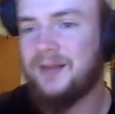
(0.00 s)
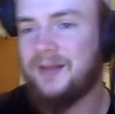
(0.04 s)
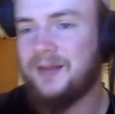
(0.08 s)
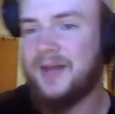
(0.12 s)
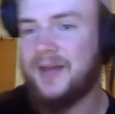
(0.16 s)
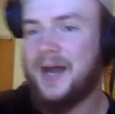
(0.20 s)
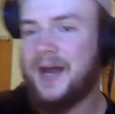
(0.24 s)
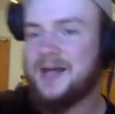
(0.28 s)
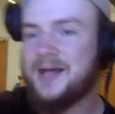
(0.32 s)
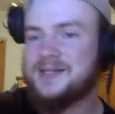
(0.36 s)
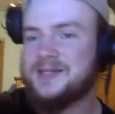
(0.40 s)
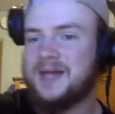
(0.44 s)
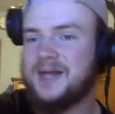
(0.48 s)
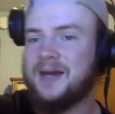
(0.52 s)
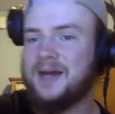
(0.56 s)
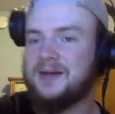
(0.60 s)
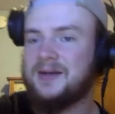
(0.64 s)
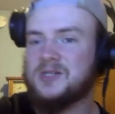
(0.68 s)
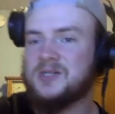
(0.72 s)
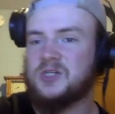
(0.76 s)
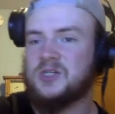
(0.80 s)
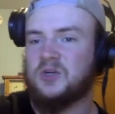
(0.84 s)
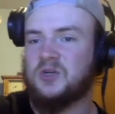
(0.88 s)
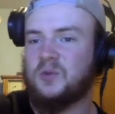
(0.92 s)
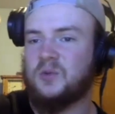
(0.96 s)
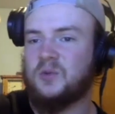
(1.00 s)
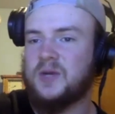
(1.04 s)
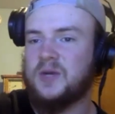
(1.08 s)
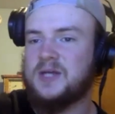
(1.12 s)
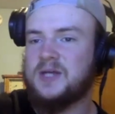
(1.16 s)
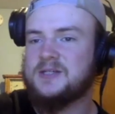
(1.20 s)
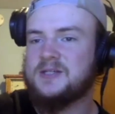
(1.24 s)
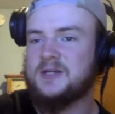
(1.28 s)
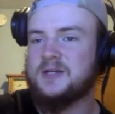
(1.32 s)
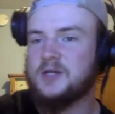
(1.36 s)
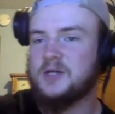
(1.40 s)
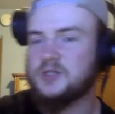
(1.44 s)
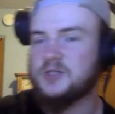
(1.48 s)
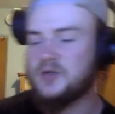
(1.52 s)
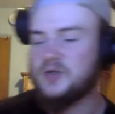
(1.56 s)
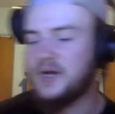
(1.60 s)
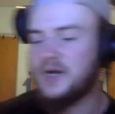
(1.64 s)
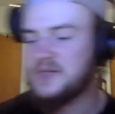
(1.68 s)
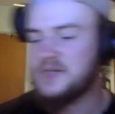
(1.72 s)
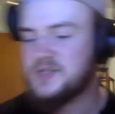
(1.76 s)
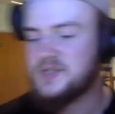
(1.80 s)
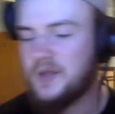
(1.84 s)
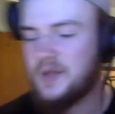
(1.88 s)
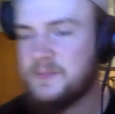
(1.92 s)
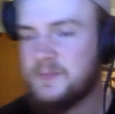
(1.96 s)
last kind of squeeze on your
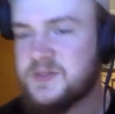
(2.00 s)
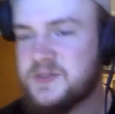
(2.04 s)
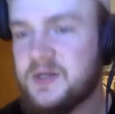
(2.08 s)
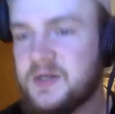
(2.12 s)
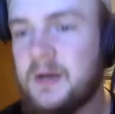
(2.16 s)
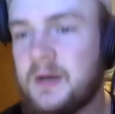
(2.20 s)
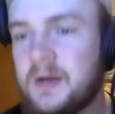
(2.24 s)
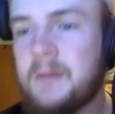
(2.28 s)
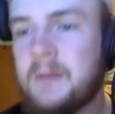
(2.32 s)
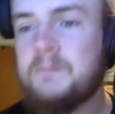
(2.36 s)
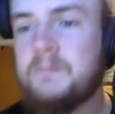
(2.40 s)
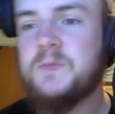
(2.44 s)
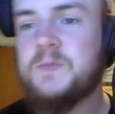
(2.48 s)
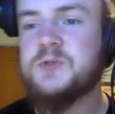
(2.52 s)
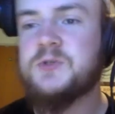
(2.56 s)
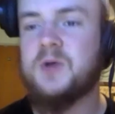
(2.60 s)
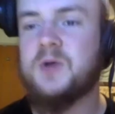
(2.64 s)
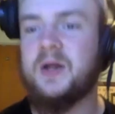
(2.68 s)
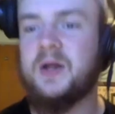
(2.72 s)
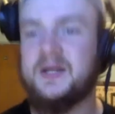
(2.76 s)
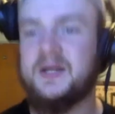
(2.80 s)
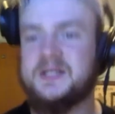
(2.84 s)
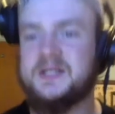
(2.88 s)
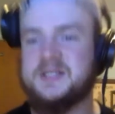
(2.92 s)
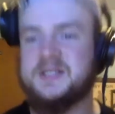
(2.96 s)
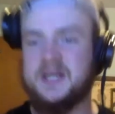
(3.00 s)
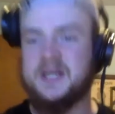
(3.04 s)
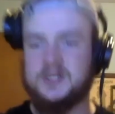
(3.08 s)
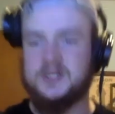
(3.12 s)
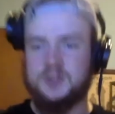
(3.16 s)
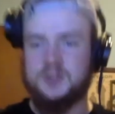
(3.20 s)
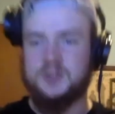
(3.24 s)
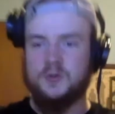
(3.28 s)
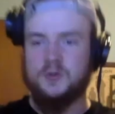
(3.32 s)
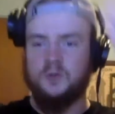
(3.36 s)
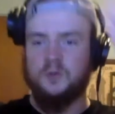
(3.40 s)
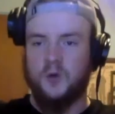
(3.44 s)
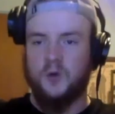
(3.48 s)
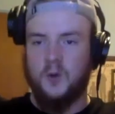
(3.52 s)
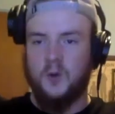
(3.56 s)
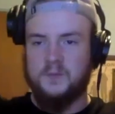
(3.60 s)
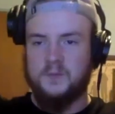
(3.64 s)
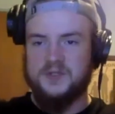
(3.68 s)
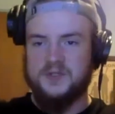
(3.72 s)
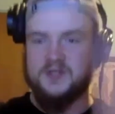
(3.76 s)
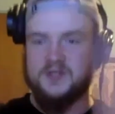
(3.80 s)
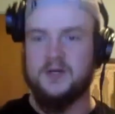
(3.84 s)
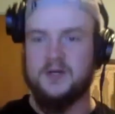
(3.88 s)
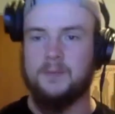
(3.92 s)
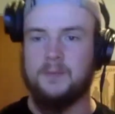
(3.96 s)
triceps. So I like to take two
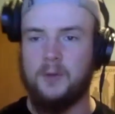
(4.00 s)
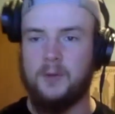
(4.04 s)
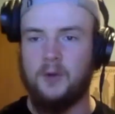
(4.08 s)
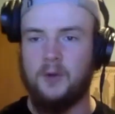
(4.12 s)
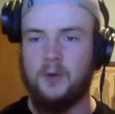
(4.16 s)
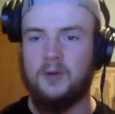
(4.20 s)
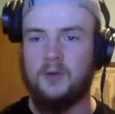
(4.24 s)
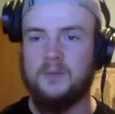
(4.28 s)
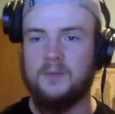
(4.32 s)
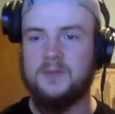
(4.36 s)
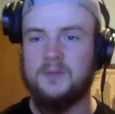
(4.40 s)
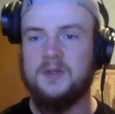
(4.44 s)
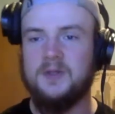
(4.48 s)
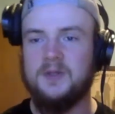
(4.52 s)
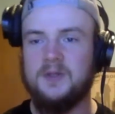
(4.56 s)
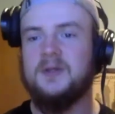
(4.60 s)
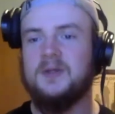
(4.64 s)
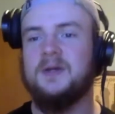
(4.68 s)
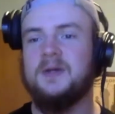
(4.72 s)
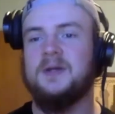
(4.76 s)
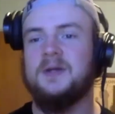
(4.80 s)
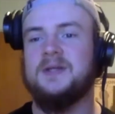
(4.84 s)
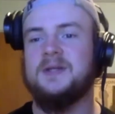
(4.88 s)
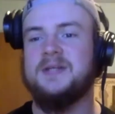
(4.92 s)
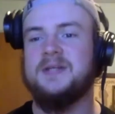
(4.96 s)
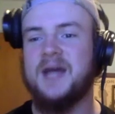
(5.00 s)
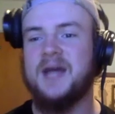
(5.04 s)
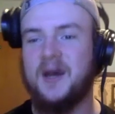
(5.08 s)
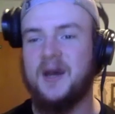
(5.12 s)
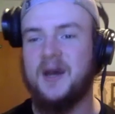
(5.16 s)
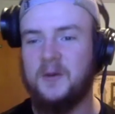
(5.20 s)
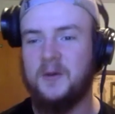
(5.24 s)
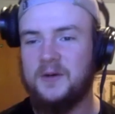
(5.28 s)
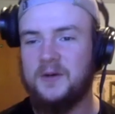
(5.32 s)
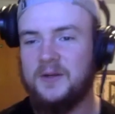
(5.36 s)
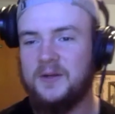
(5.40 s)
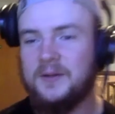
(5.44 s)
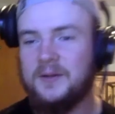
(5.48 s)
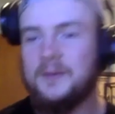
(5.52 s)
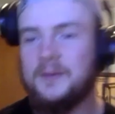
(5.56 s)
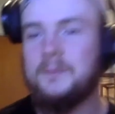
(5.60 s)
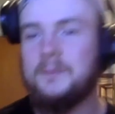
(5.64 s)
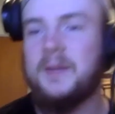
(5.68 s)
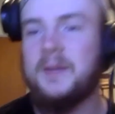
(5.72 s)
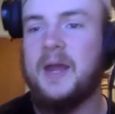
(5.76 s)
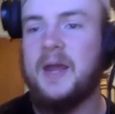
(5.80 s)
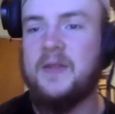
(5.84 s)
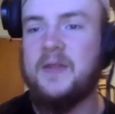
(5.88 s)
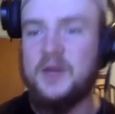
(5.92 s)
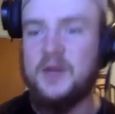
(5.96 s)
ropes and you pull them down,
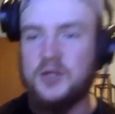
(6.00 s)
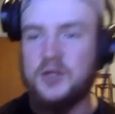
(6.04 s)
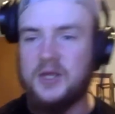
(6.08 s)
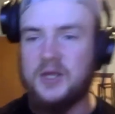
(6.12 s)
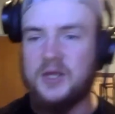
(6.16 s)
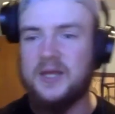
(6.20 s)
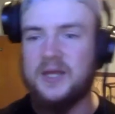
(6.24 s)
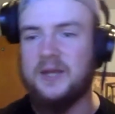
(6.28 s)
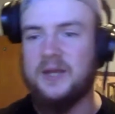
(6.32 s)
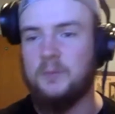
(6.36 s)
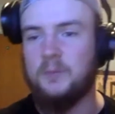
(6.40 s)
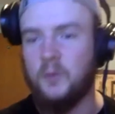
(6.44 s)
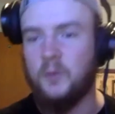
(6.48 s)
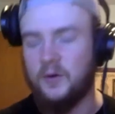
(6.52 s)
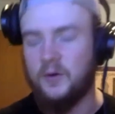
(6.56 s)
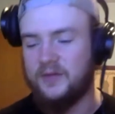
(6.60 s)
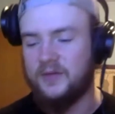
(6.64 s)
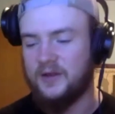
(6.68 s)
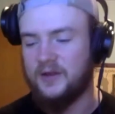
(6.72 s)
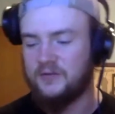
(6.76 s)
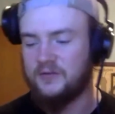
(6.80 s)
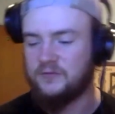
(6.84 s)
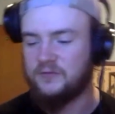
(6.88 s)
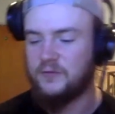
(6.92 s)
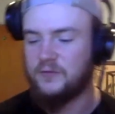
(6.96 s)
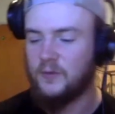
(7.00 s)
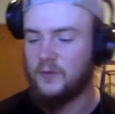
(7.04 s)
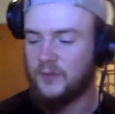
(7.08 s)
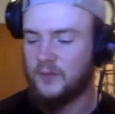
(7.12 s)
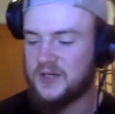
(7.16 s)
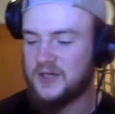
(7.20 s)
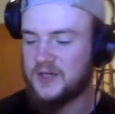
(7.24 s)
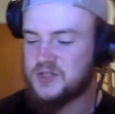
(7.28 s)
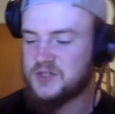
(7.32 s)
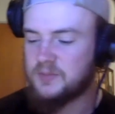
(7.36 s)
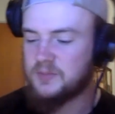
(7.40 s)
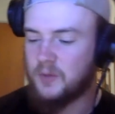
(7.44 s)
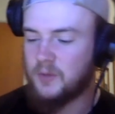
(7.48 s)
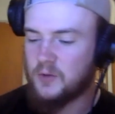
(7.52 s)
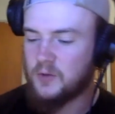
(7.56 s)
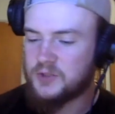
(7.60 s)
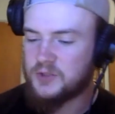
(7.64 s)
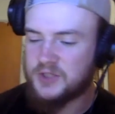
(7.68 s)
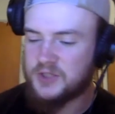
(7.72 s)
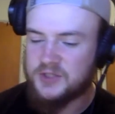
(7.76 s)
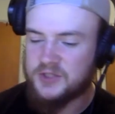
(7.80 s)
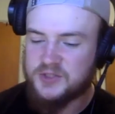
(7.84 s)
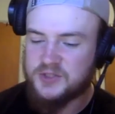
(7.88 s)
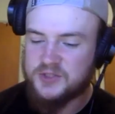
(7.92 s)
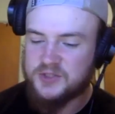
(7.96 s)
and then you can get more of that full range of
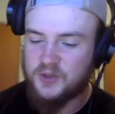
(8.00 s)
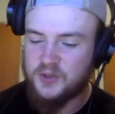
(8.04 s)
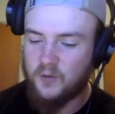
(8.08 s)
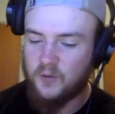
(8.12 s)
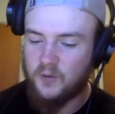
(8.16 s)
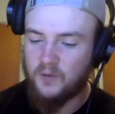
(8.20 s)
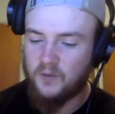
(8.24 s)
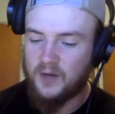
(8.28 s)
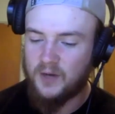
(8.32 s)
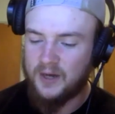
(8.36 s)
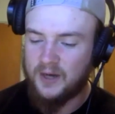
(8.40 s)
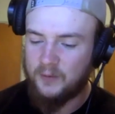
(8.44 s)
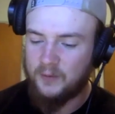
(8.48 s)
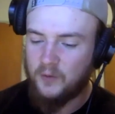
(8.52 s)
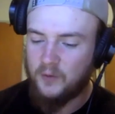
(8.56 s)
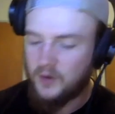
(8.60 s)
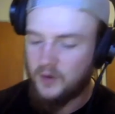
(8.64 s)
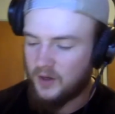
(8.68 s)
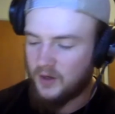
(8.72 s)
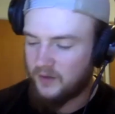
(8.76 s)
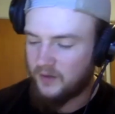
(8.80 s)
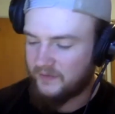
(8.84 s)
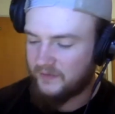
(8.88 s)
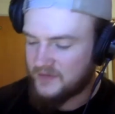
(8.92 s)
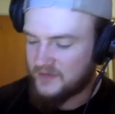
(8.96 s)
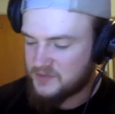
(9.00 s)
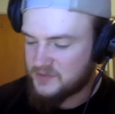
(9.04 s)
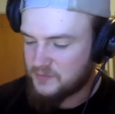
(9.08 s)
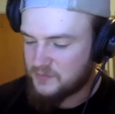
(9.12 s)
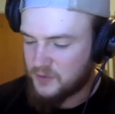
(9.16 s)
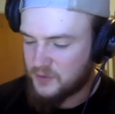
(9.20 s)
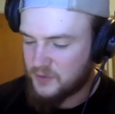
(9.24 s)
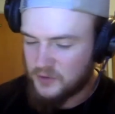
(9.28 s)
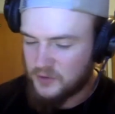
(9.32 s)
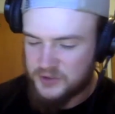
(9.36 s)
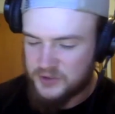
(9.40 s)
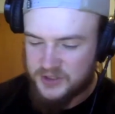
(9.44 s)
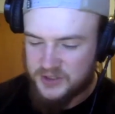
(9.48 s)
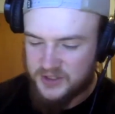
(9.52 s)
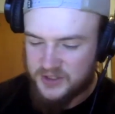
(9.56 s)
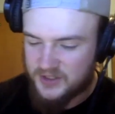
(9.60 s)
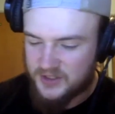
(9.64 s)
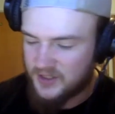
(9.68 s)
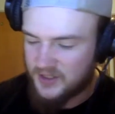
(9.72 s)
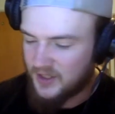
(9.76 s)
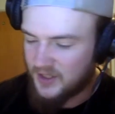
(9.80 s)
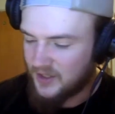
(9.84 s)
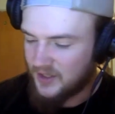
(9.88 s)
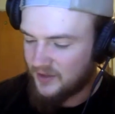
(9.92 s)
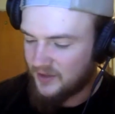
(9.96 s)
motion. So I will call this
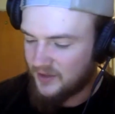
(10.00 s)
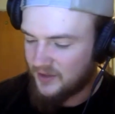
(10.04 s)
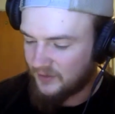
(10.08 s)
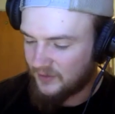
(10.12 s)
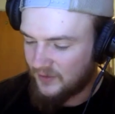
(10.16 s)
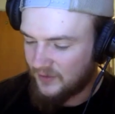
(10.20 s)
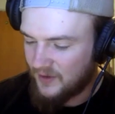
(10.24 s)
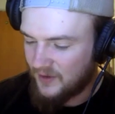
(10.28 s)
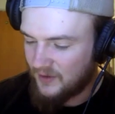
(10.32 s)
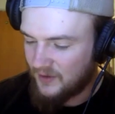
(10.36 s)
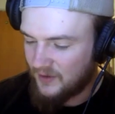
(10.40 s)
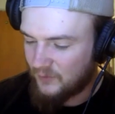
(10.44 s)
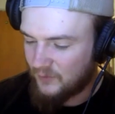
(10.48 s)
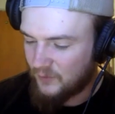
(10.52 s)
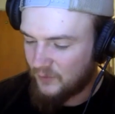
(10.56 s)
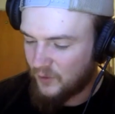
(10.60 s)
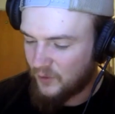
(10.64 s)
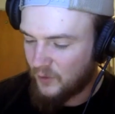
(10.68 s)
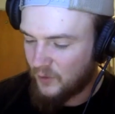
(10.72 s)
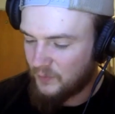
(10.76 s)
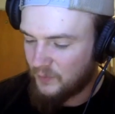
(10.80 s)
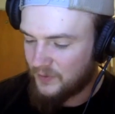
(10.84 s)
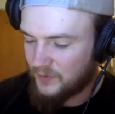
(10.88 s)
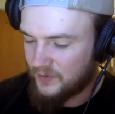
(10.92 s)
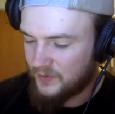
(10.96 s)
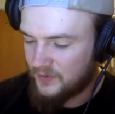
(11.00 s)
motion the long rope